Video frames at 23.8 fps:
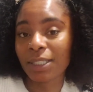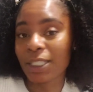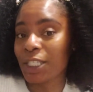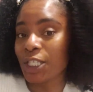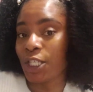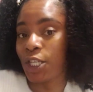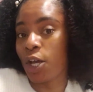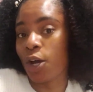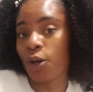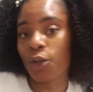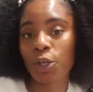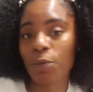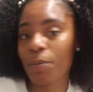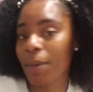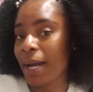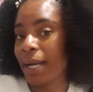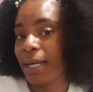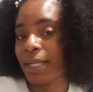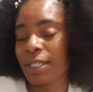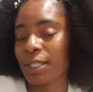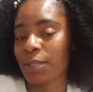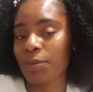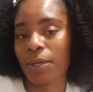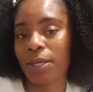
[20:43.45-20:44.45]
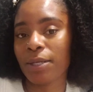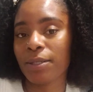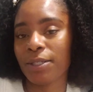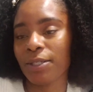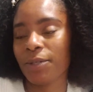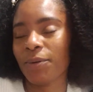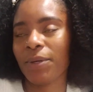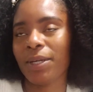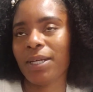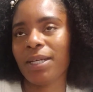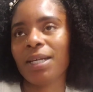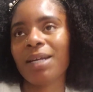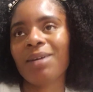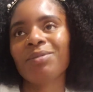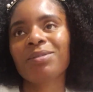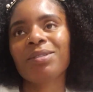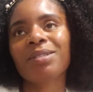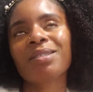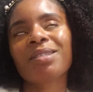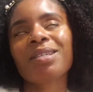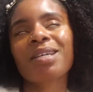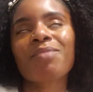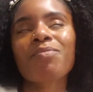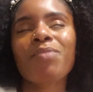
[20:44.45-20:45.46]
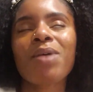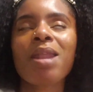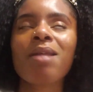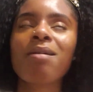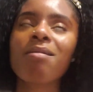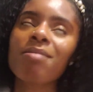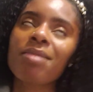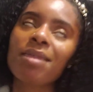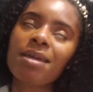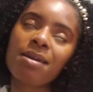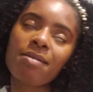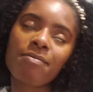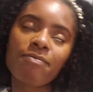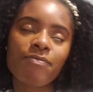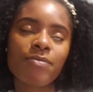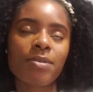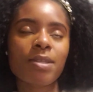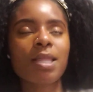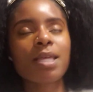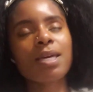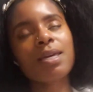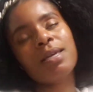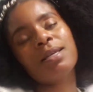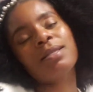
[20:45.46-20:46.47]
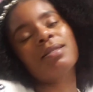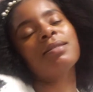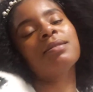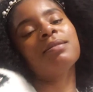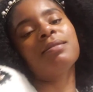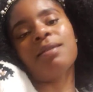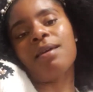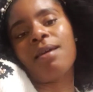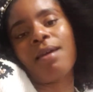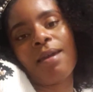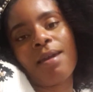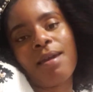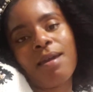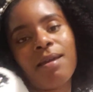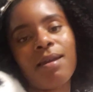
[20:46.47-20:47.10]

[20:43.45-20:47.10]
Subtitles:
So you might as well do it. And I'm just like, well, I don't think I feel like it today.